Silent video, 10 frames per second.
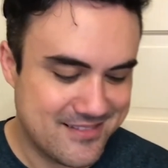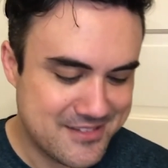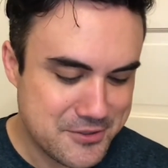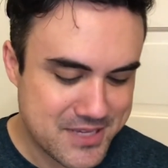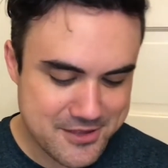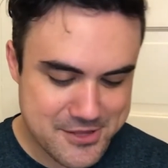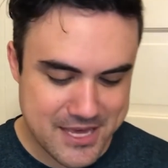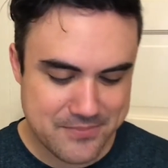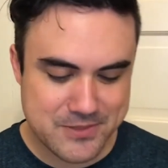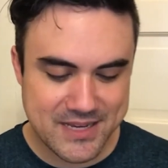New King
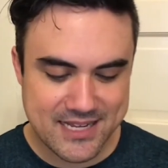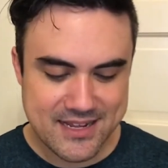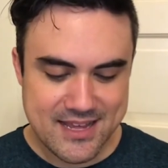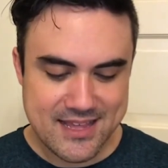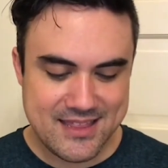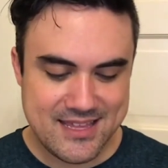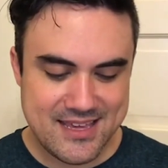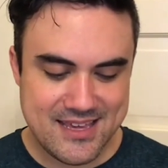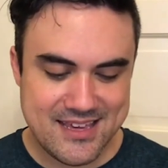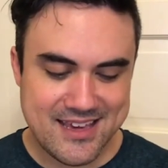James. But
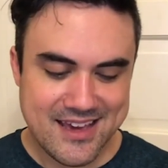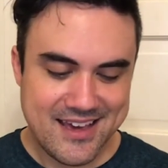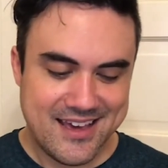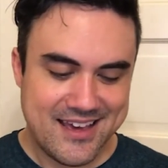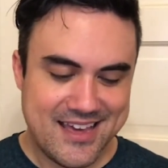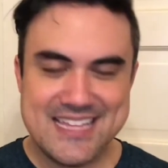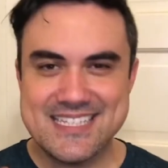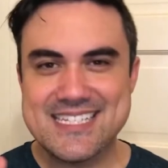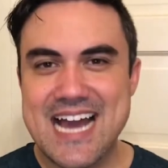it's